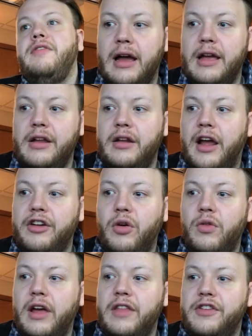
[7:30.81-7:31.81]
I
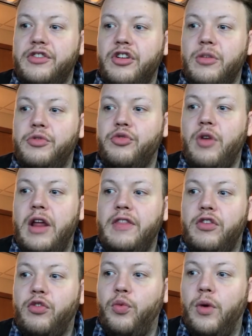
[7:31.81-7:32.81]
don't like the term drain
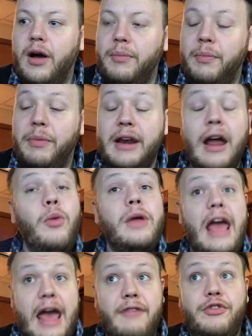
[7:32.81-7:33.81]
the swamp, but now we
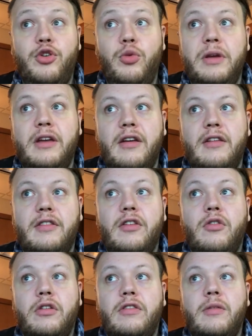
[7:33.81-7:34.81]
have to, because
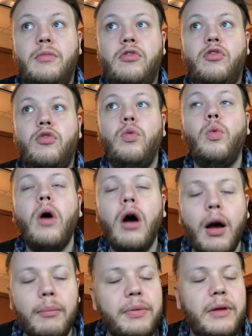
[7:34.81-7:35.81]
there is some
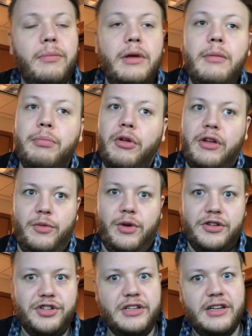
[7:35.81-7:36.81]
swampy people in
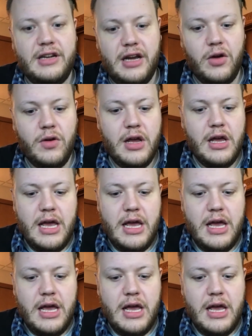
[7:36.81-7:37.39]
Washington now,